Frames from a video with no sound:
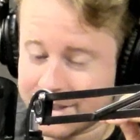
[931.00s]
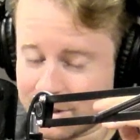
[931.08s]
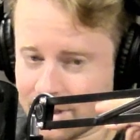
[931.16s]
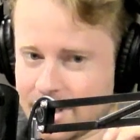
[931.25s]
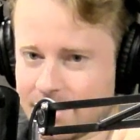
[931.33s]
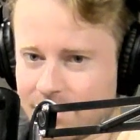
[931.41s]

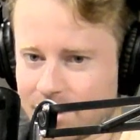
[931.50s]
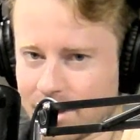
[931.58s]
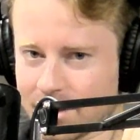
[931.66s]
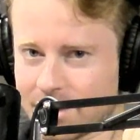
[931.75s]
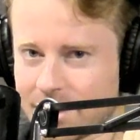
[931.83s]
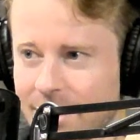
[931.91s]
of
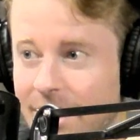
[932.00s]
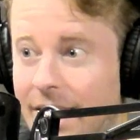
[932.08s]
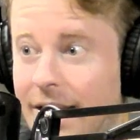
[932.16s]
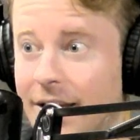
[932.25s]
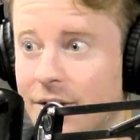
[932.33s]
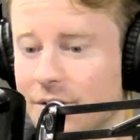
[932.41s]
difficulty,
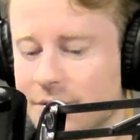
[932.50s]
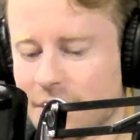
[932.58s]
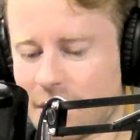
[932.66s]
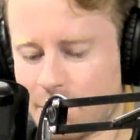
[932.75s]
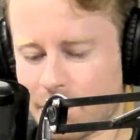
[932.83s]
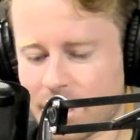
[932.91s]
and on
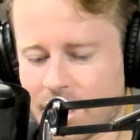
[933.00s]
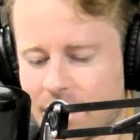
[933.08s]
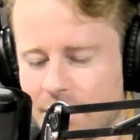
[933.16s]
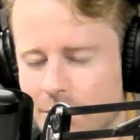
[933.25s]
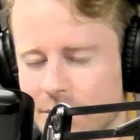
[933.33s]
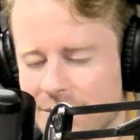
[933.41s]
top of that,
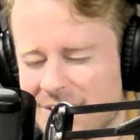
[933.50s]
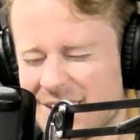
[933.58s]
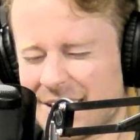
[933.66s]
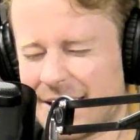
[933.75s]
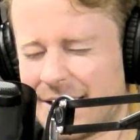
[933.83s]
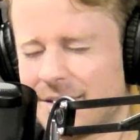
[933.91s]
it was
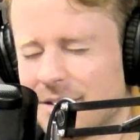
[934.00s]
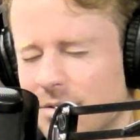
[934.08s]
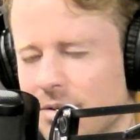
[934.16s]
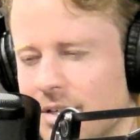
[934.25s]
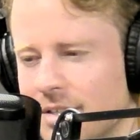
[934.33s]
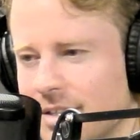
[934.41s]
8
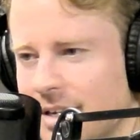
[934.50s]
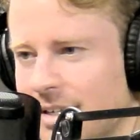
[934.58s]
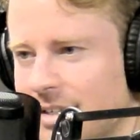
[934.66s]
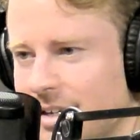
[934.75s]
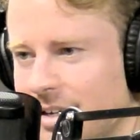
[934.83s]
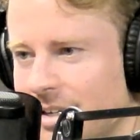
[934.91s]
degrees that
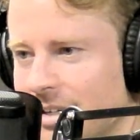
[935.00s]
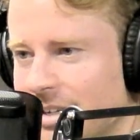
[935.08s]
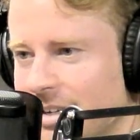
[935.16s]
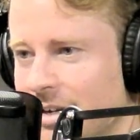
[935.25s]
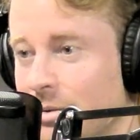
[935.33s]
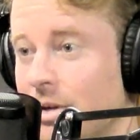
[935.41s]
day.
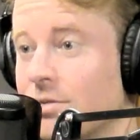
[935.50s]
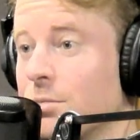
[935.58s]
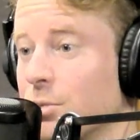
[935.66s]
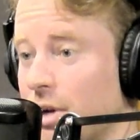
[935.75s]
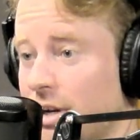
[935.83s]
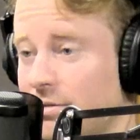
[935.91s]
We have some
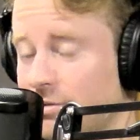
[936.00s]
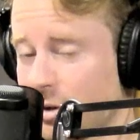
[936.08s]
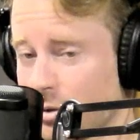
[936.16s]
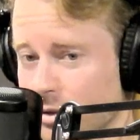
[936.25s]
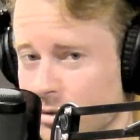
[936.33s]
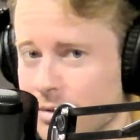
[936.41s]
great
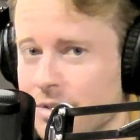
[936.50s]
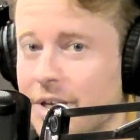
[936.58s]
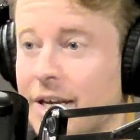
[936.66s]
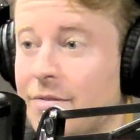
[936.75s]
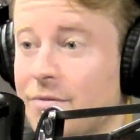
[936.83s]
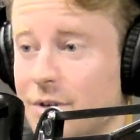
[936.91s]
photos
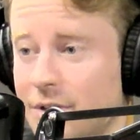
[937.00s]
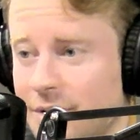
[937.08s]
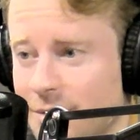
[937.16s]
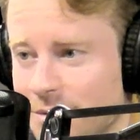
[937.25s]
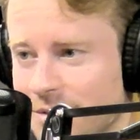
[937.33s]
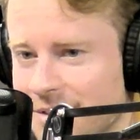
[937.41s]
and
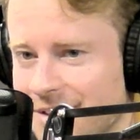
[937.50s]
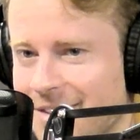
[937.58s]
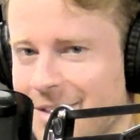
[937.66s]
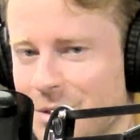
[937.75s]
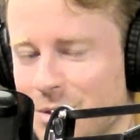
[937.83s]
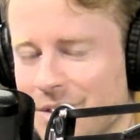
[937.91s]
videos, and I
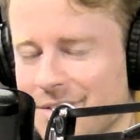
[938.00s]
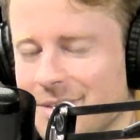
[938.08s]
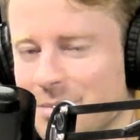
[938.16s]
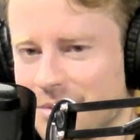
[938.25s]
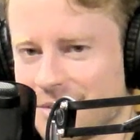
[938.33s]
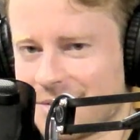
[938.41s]
think Jesse
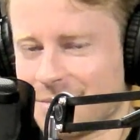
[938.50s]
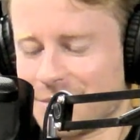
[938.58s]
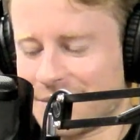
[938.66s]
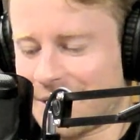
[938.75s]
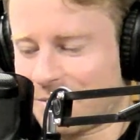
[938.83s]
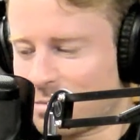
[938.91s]
was
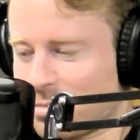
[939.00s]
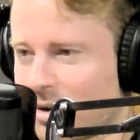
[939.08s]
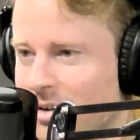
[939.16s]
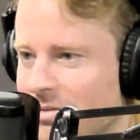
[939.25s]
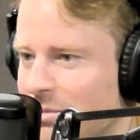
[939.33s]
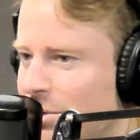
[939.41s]
there for
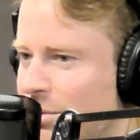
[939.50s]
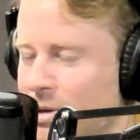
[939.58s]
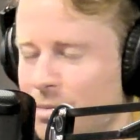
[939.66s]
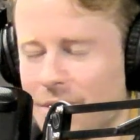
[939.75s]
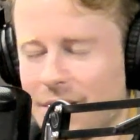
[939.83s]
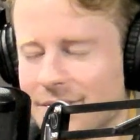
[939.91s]
part of it. But we
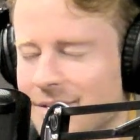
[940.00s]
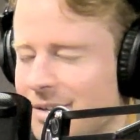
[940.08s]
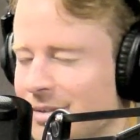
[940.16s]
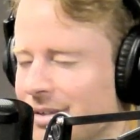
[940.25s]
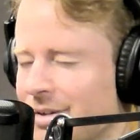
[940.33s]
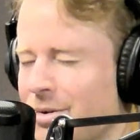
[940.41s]
were out there
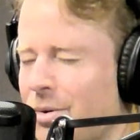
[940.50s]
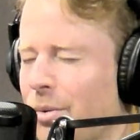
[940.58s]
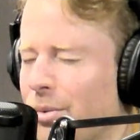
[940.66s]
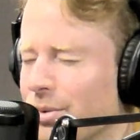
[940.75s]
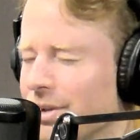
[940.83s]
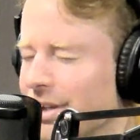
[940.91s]
in the cold,